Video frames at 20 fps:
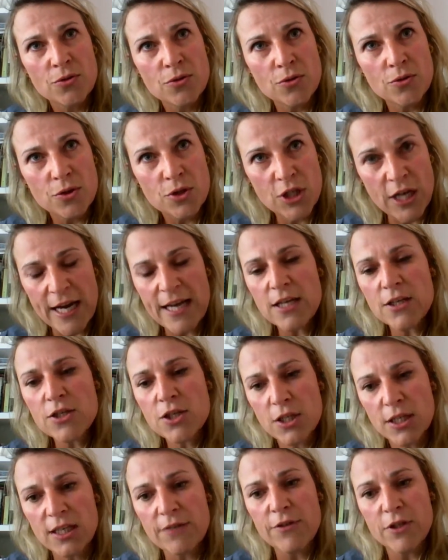to
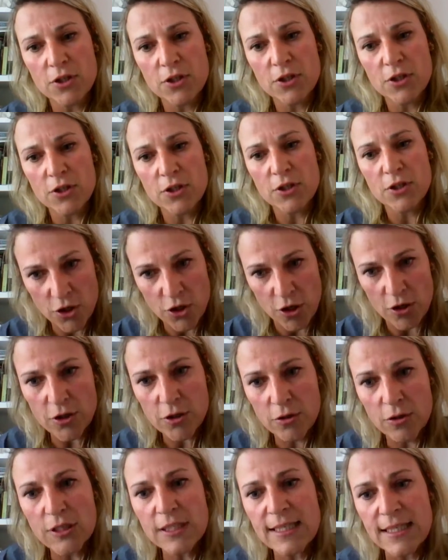change, give it a
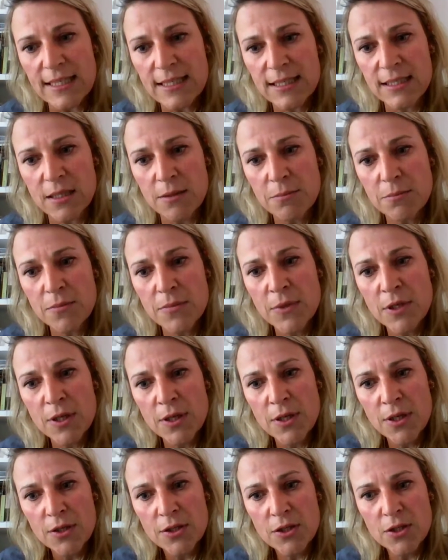shock to the system
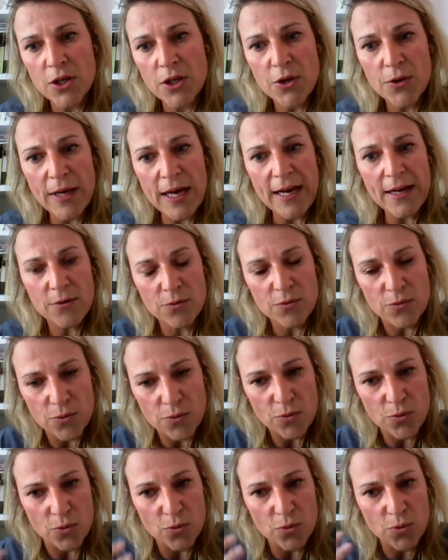so that
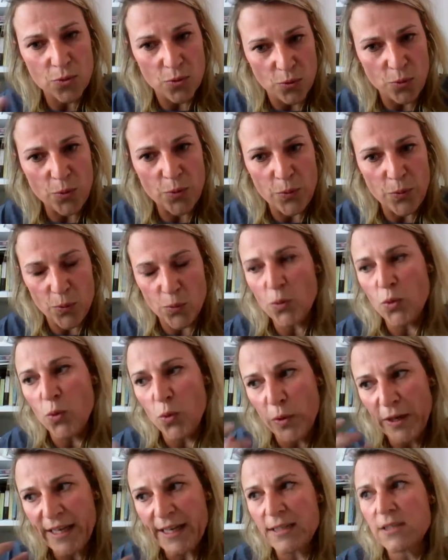
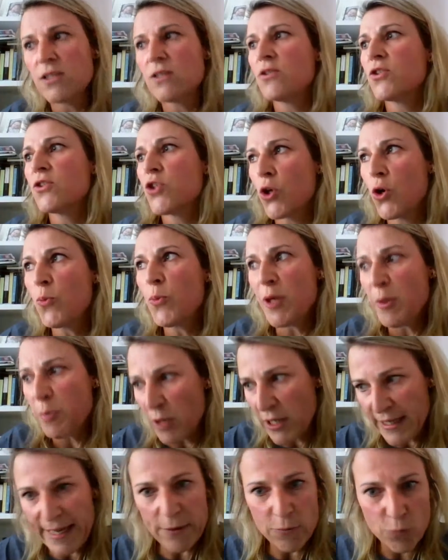we can show
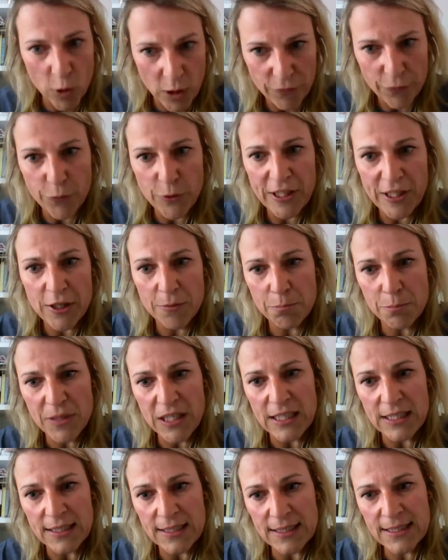people again what freedom
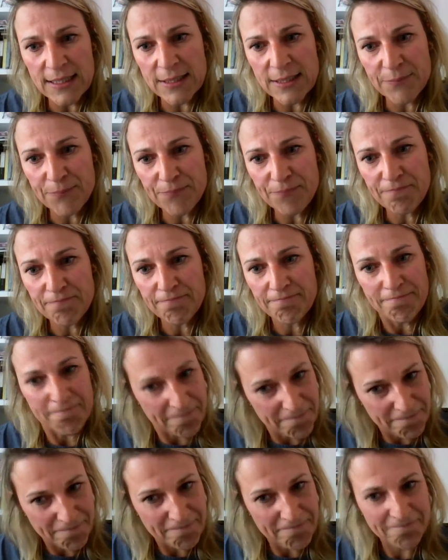means.
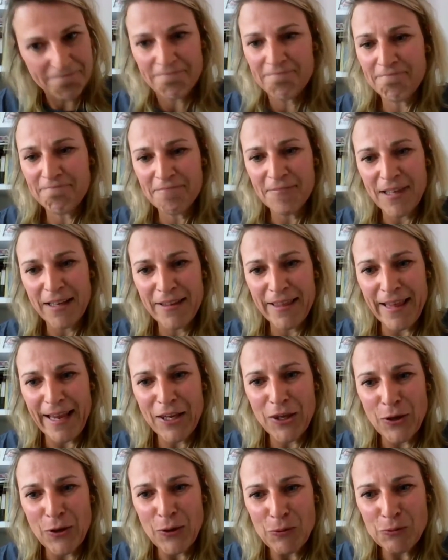
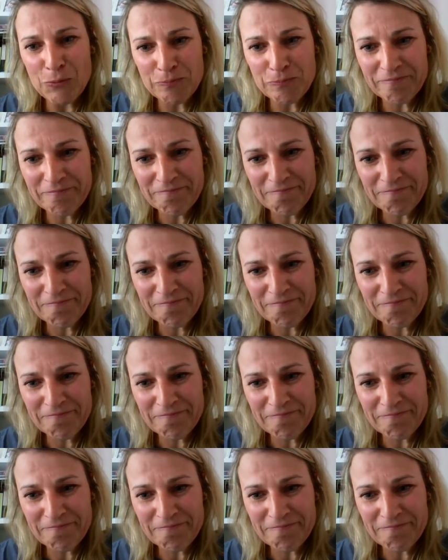Thank you.